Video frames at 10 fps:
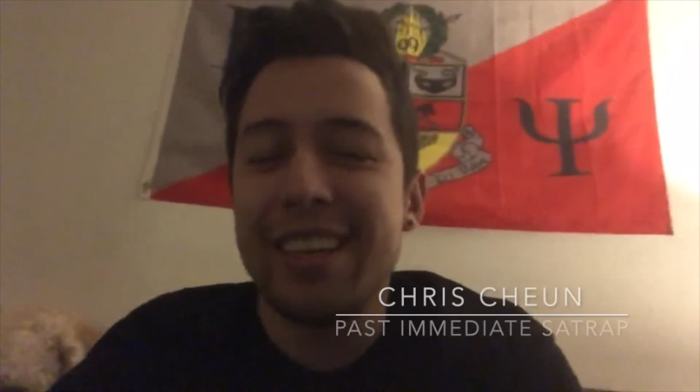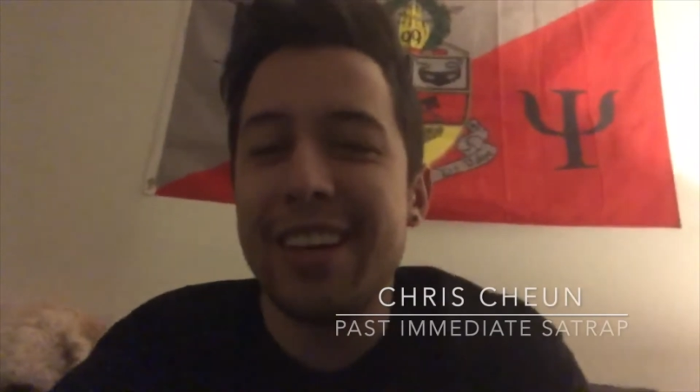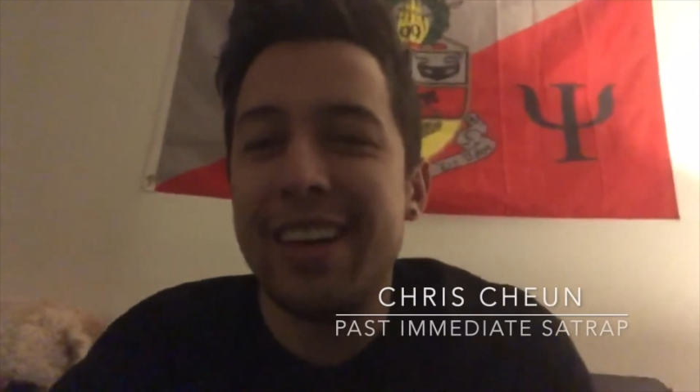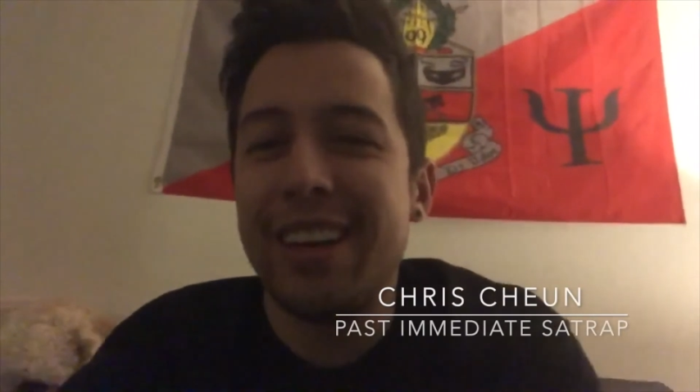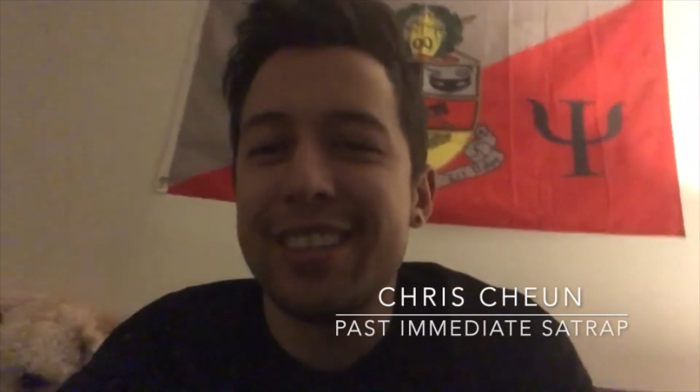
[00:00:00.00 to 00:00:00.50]

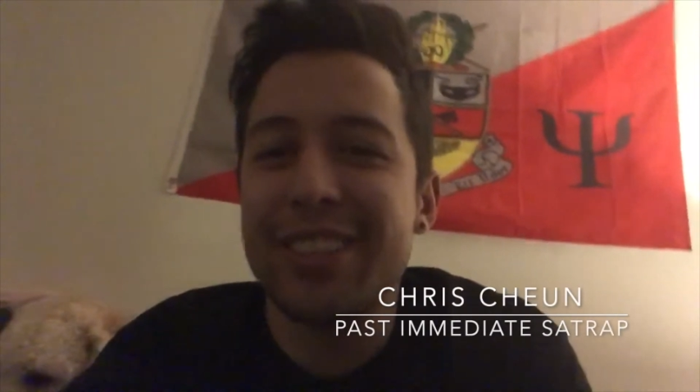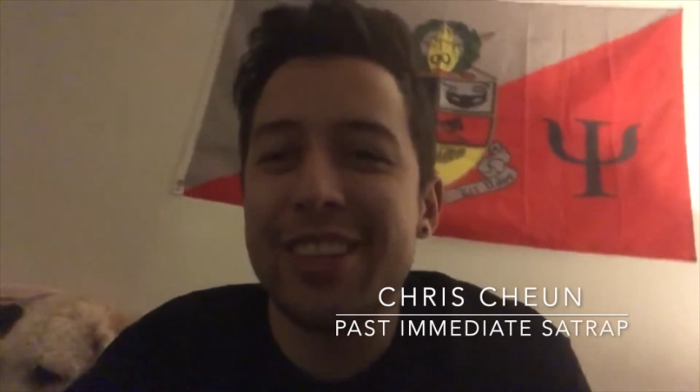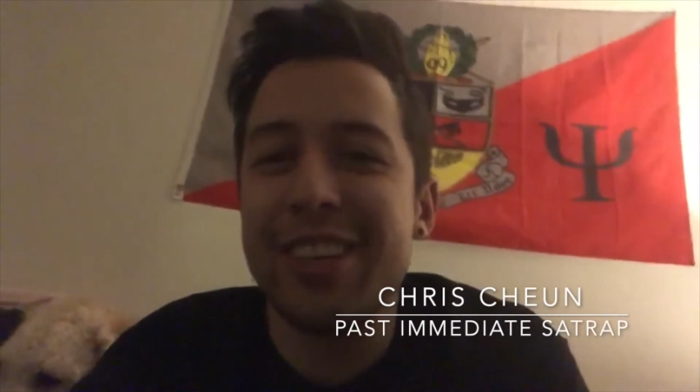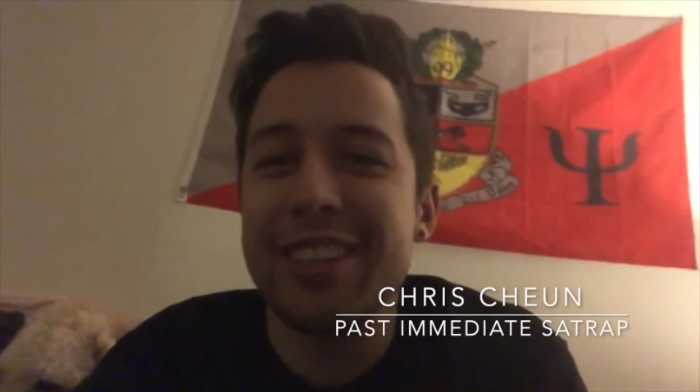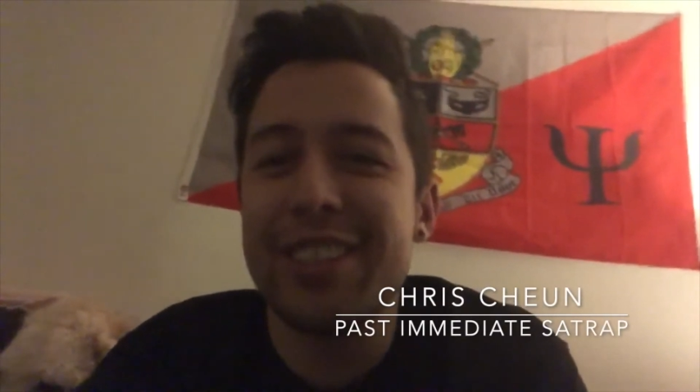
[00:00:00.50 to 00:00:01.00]
Uh, so the
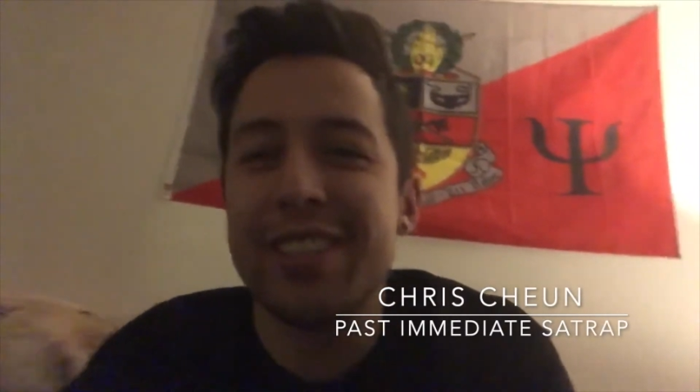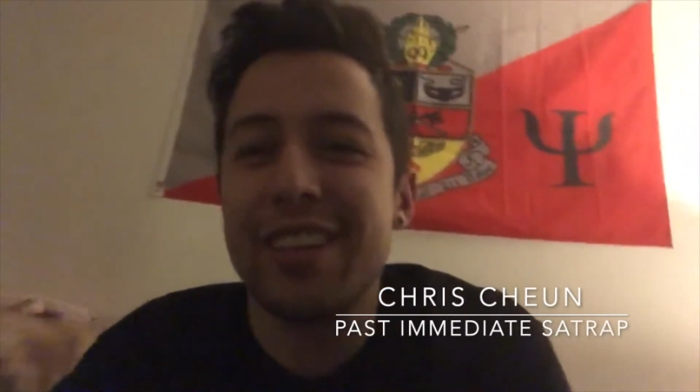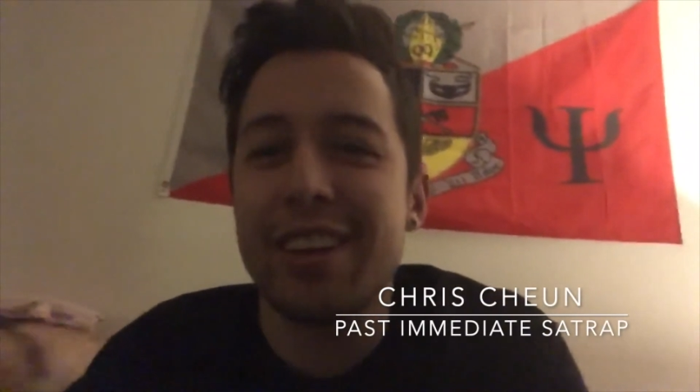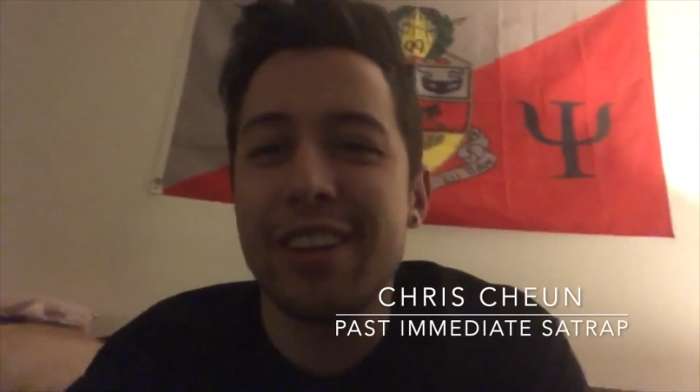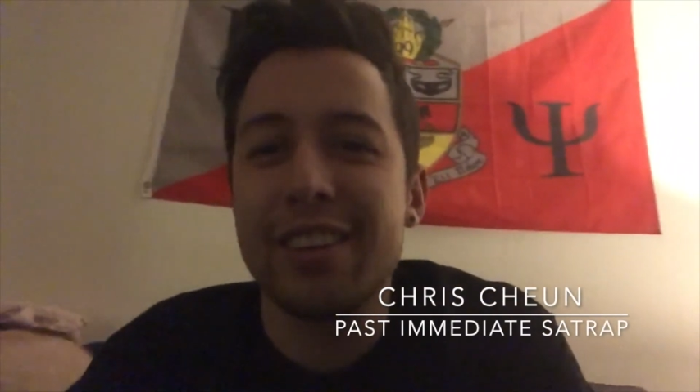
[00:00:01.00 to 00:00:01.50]
year's
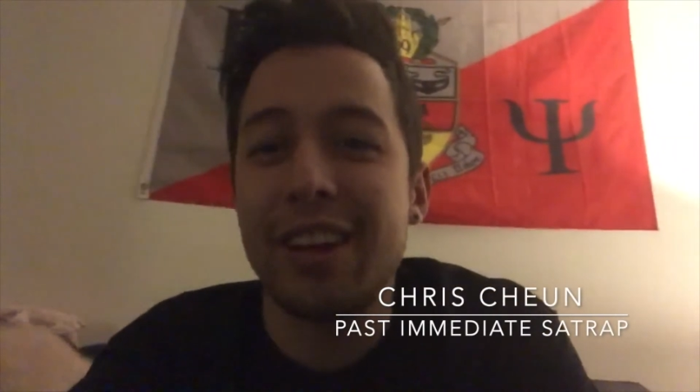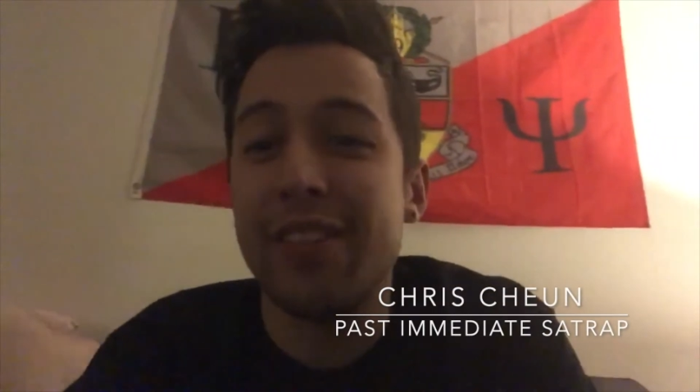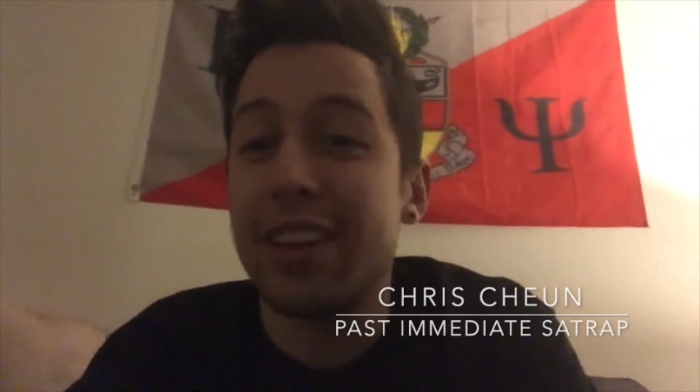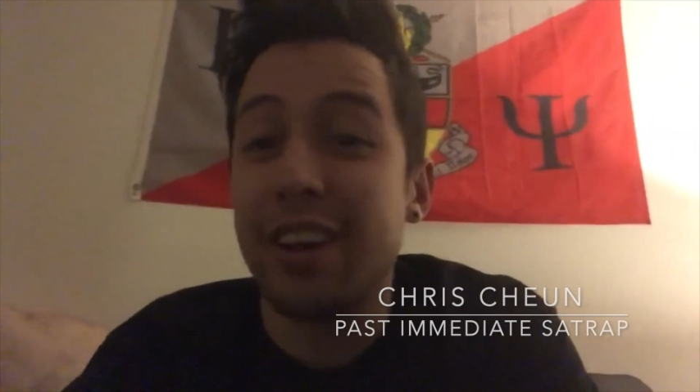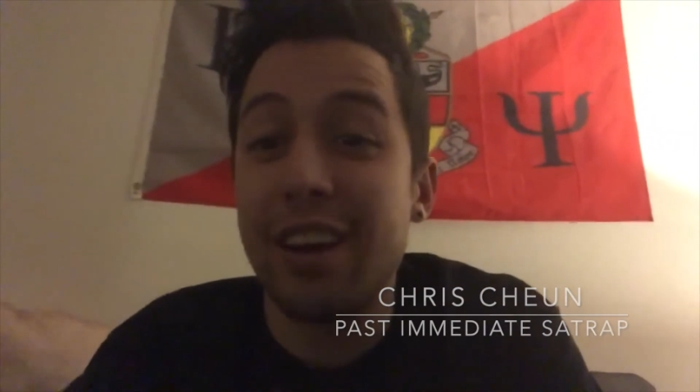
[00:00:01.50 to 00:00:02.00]
come
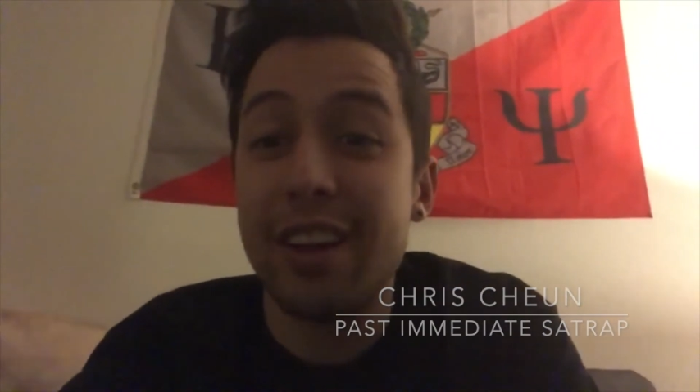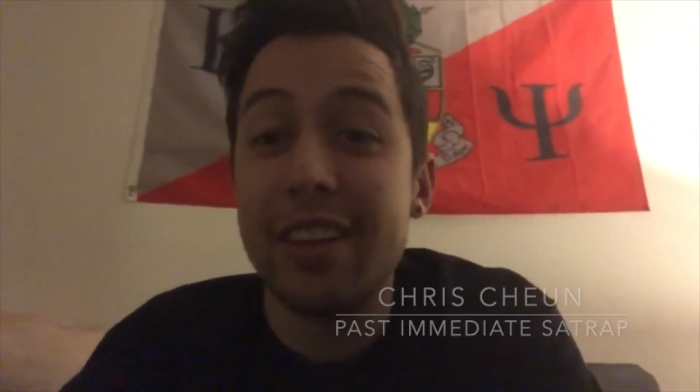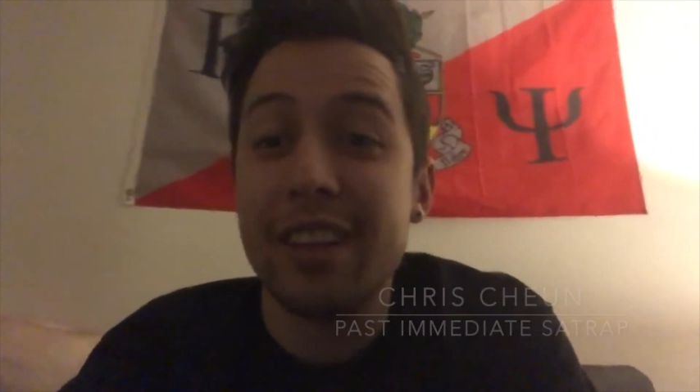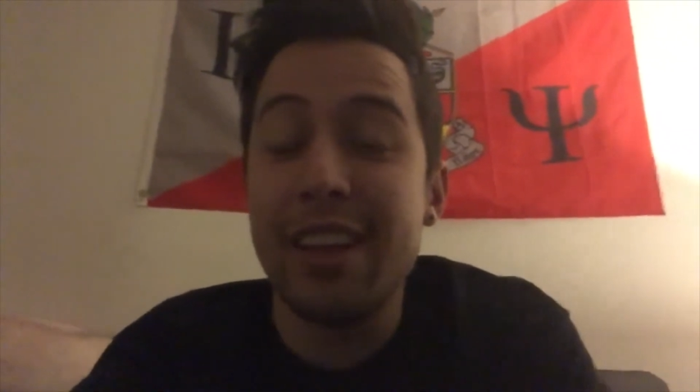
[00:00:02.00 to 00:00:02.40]
and gone.